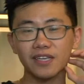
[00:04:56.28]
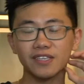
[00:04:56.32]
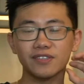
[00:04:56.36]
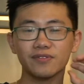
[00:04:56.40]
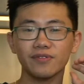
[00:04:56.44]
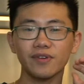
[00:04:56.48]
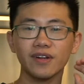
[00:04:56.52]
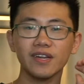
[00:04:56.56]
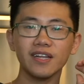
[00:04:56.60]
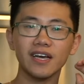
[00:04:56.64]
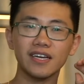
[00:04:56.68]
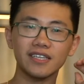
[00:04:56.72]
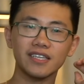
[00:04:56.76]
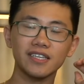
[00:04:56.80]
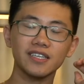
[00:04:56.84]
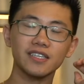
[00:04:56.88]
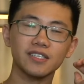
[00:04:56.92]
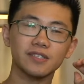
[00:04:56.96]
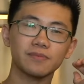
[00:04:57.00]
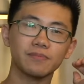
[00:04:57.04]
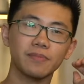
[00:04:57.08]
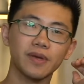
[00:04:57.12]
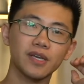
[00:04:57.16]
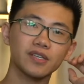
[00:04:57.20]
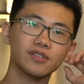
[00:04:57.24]
But it's really, I think
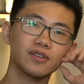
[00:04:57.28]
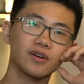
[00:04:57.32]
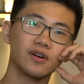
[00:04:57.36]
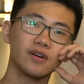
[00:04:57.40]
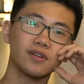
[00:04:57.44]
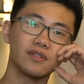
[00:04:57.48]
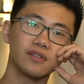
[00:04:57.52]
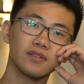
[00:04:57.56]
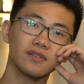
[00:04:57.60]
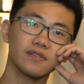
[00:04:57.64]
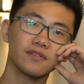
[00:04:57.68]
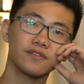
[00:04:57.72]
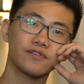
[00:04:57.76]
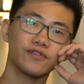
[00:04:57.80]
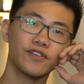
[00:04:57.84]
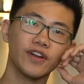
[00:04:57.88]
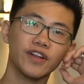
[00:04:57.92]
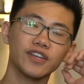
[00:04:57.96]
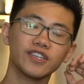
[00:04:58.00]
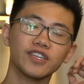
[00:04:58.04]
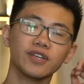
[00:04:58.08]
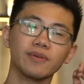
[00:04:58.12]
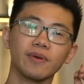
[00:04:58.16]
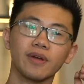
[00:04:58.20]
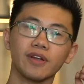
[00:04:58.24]
it's based on
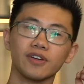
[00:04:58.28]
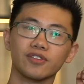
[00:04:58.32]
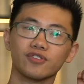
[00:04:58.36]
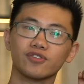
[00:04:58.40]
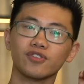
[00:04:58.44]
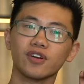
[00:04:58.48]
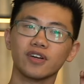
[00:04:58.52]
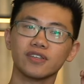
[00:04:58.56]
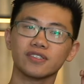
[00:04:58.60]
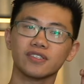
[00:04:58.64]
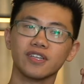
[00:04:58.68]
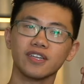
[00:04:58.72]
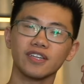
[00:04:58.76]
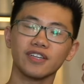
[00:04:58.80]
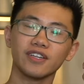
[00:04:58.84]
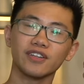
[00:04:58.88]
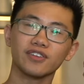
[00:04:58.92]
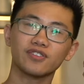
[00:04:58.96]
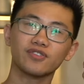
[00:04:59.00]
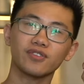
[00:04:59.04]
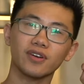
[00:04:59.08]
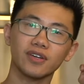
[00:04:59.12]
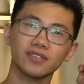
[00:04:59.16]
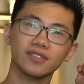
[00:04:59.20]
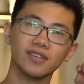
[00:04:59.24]
friendship and trust. That they
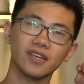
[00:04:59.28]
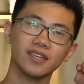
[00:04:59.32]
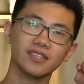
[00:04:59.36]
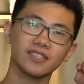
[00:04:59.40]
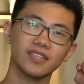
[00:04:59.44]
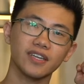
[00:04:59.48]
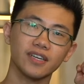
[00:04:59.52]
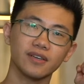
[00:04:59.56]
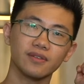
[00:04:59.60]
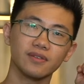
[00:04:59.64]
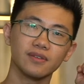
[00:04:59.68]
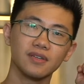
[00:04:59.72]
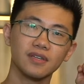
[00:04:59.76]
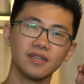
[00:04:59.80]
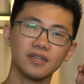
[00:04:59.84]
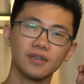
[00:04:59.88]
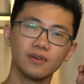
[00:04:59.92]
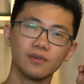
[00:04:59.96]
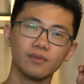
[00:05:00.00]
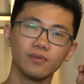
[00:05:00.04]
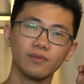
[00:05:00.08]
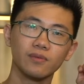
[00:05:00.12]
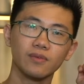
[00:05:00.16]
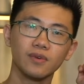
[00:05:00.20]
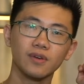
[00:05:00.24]
trust us that
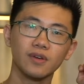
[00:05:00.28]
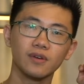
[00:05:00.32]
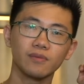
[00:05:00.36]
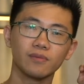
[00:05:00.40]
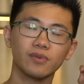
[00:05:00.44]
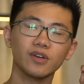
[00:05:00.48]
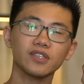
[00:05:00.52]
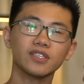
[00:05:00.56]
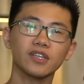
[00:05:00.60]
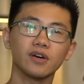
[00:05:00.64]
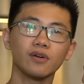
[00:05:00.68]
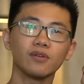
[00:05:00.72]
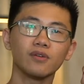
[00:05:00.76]
Because